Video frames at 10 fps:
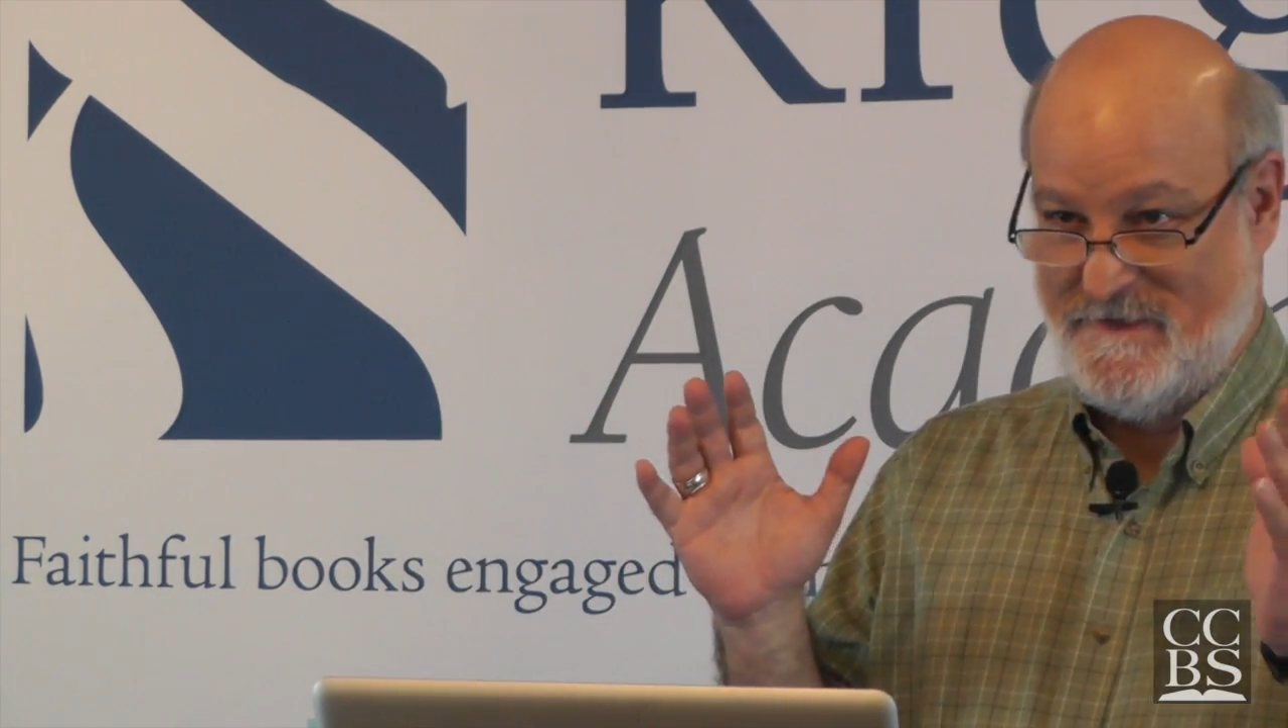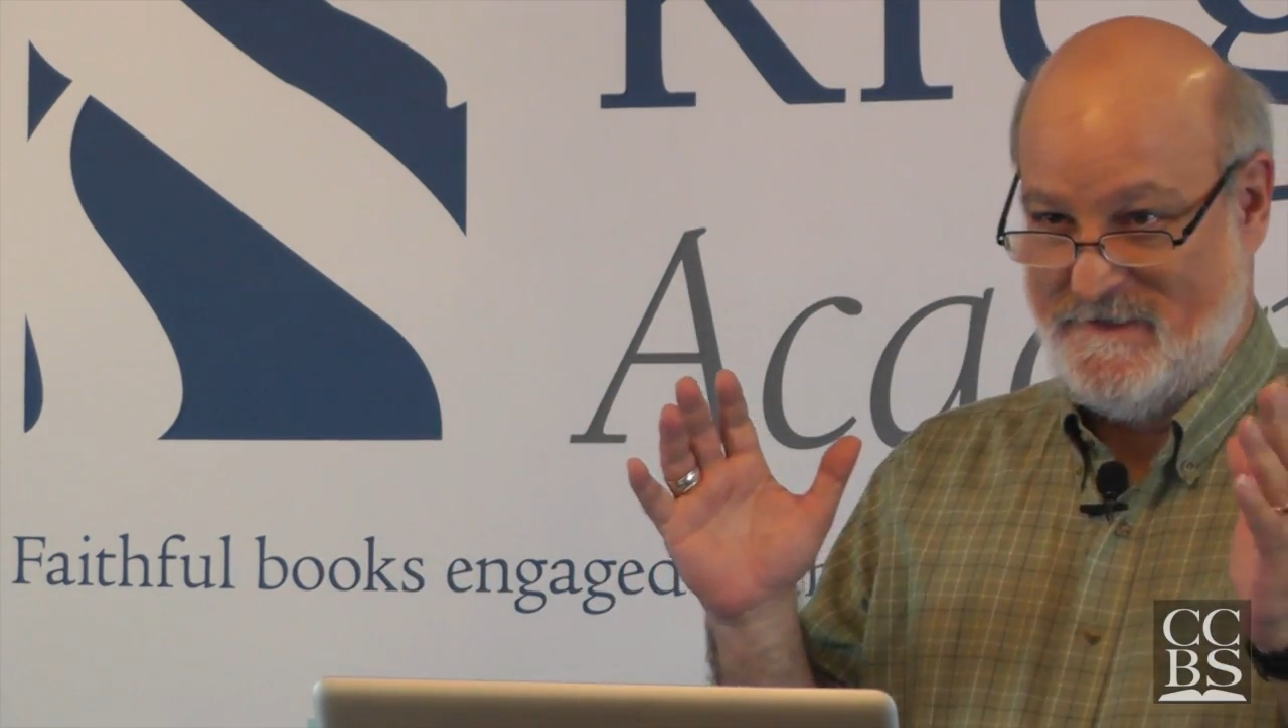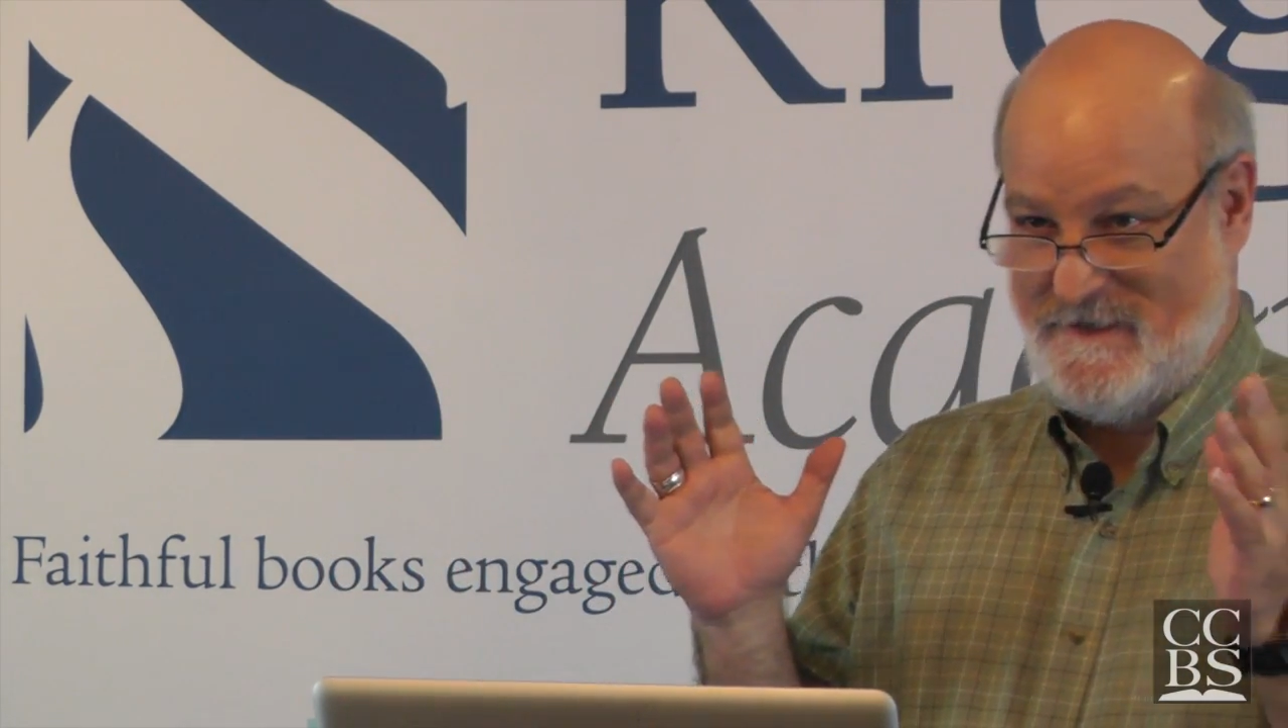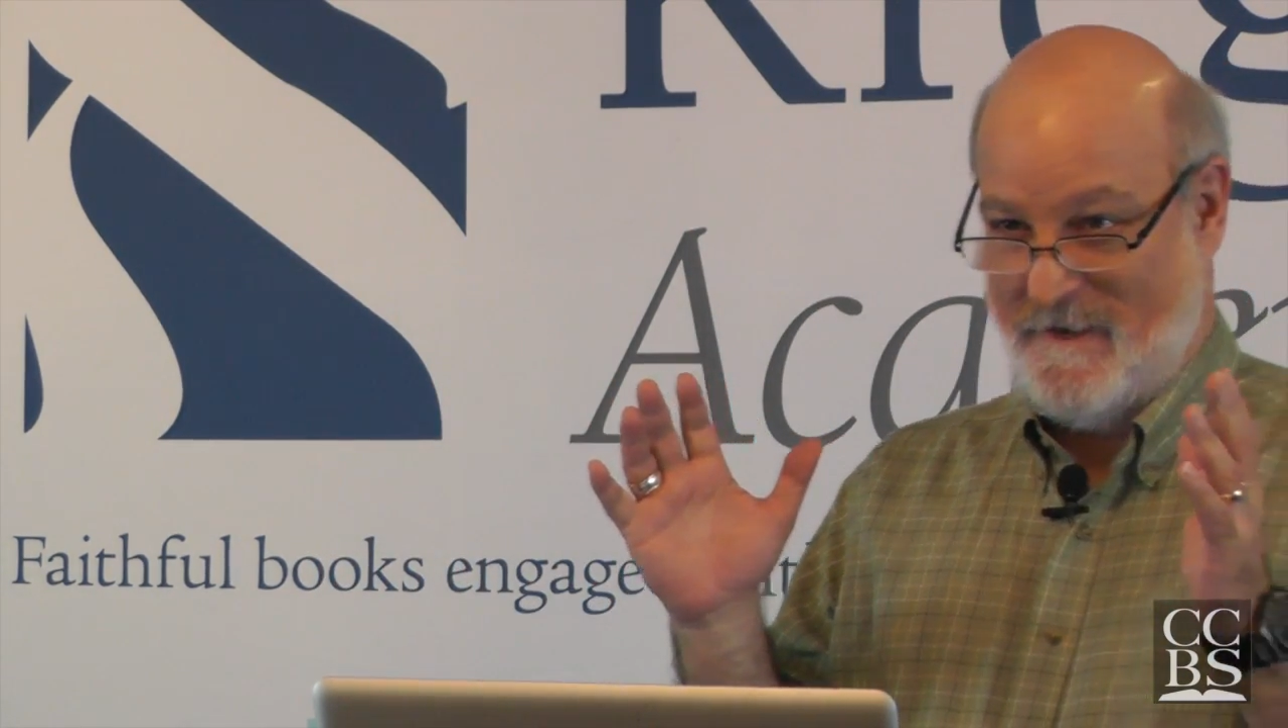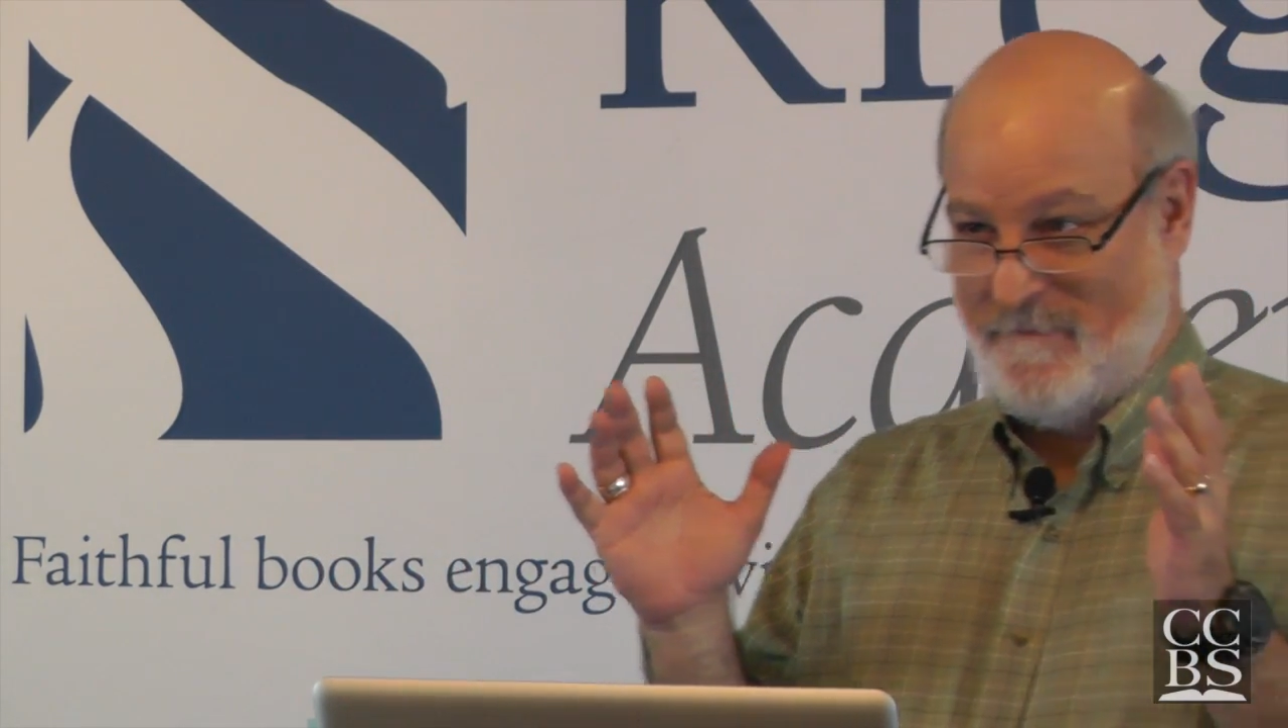an
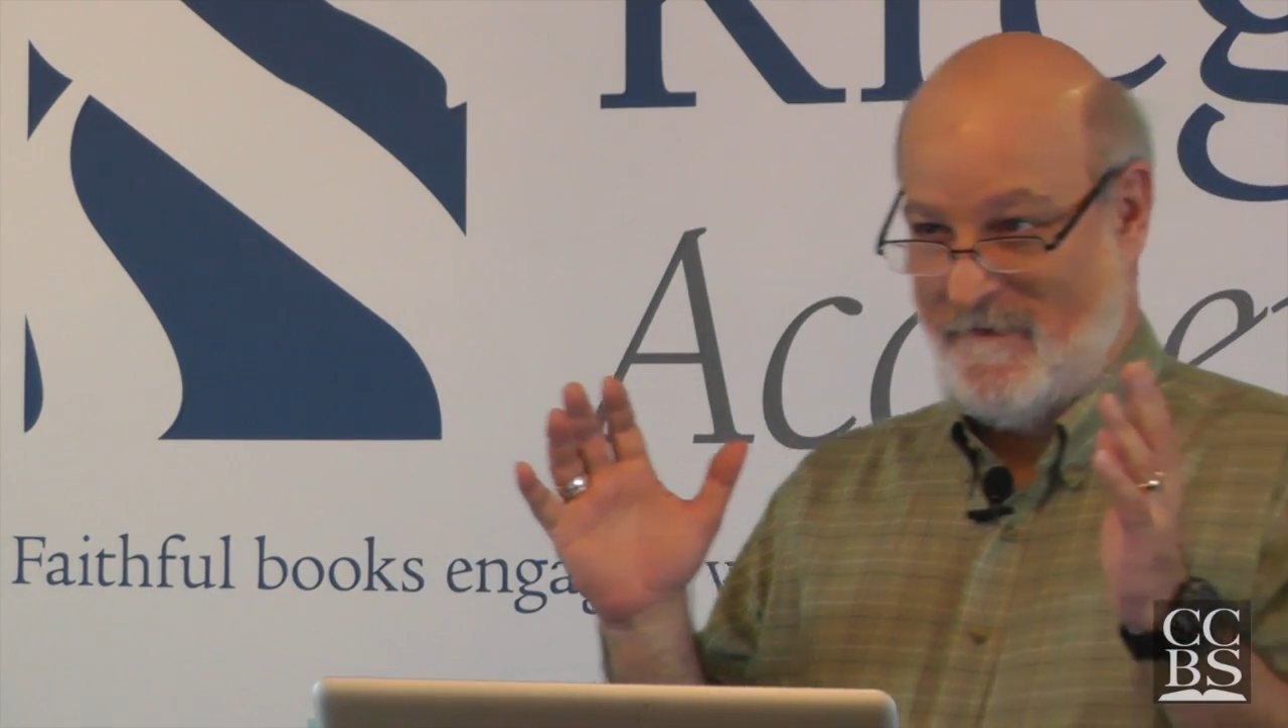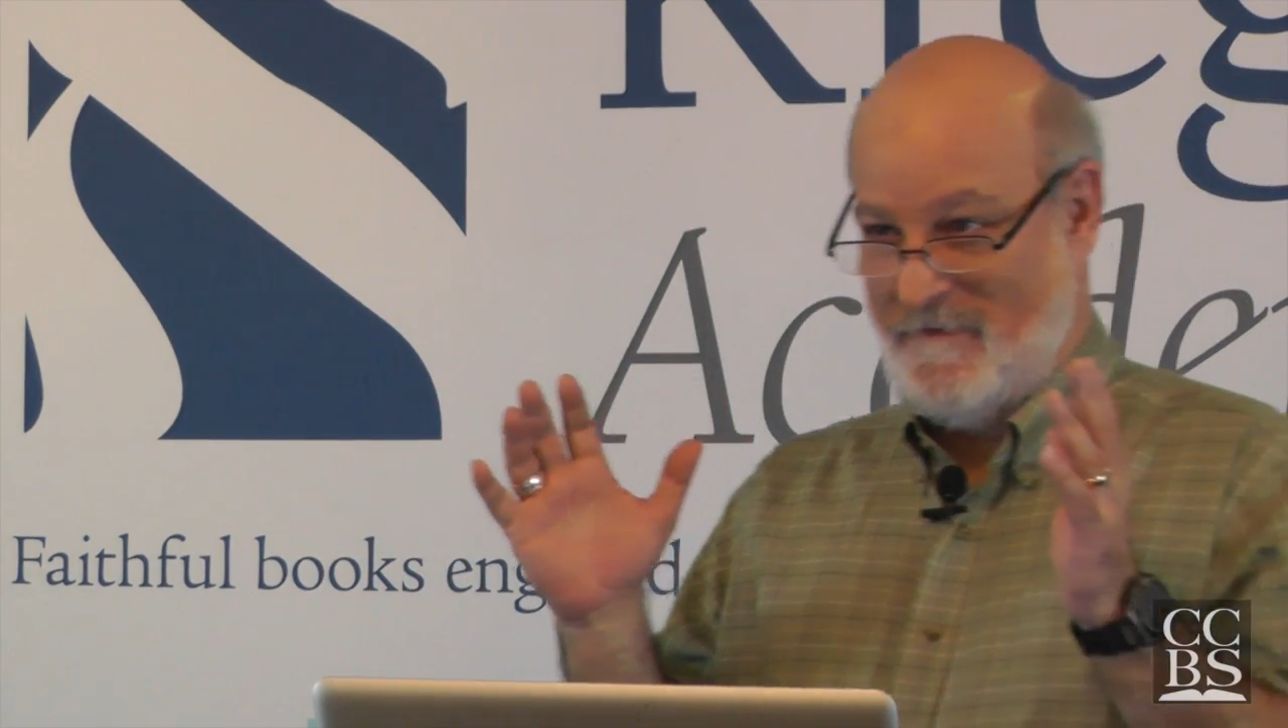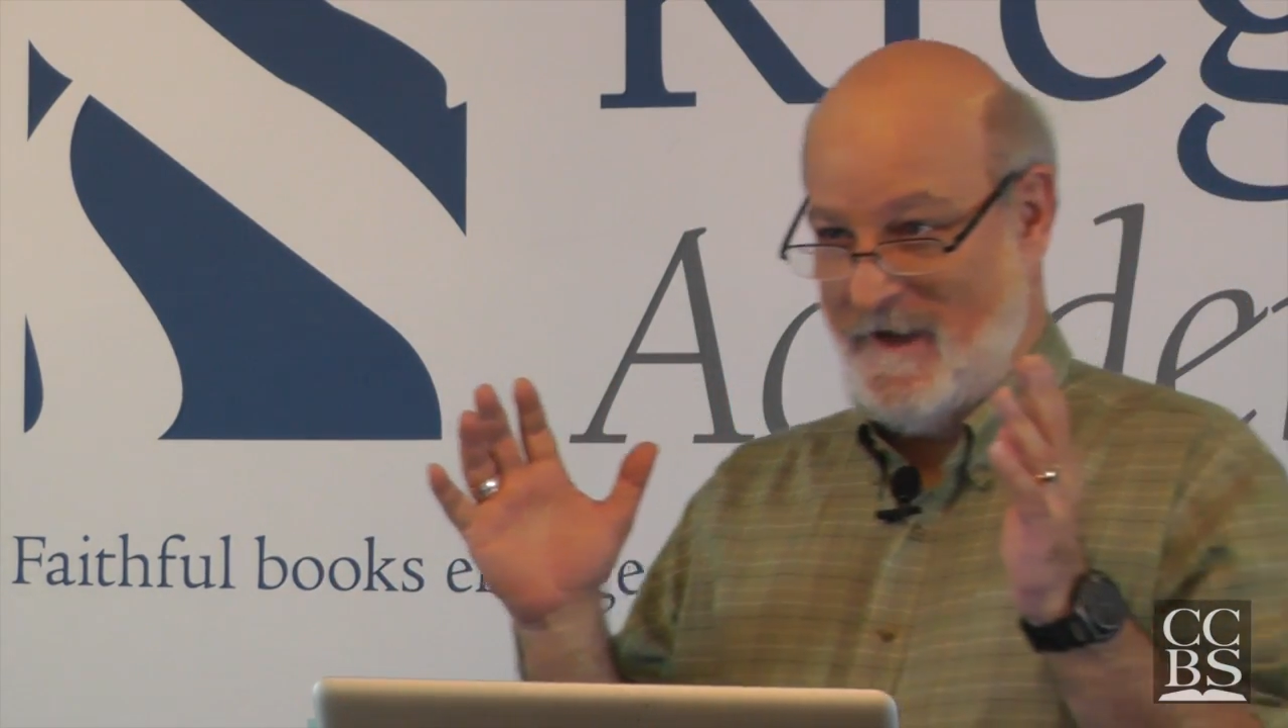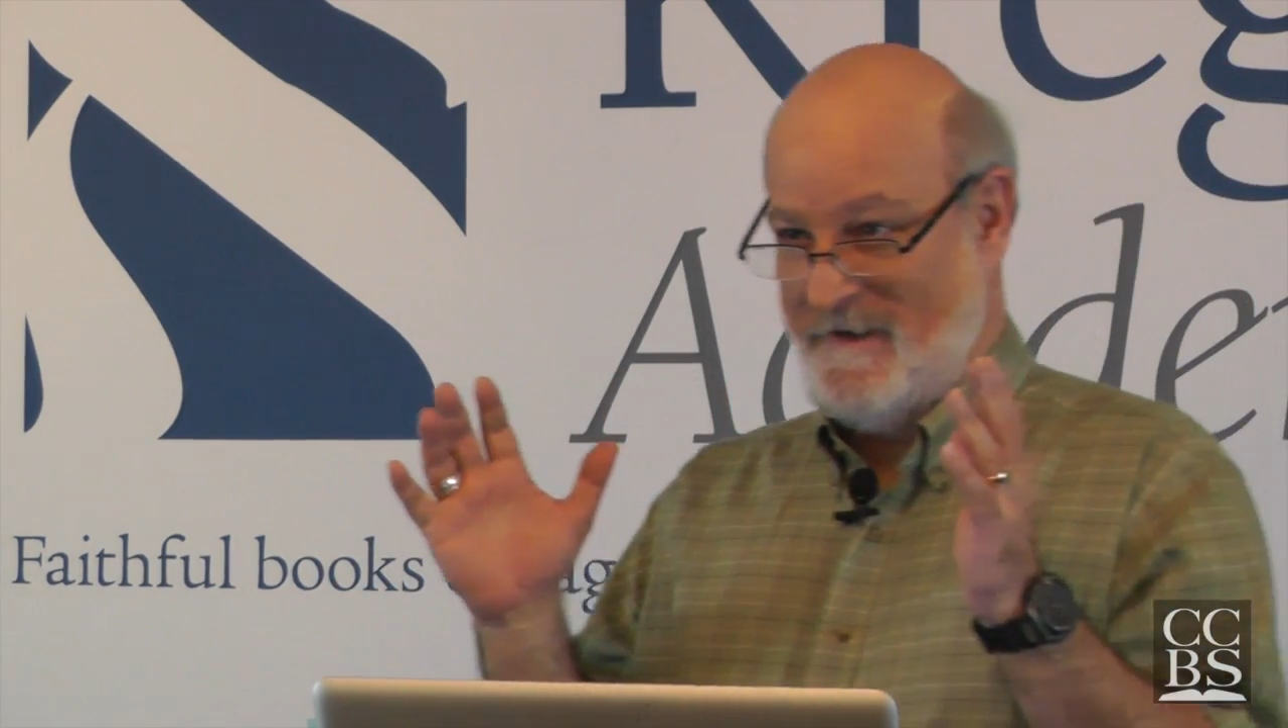example, okay?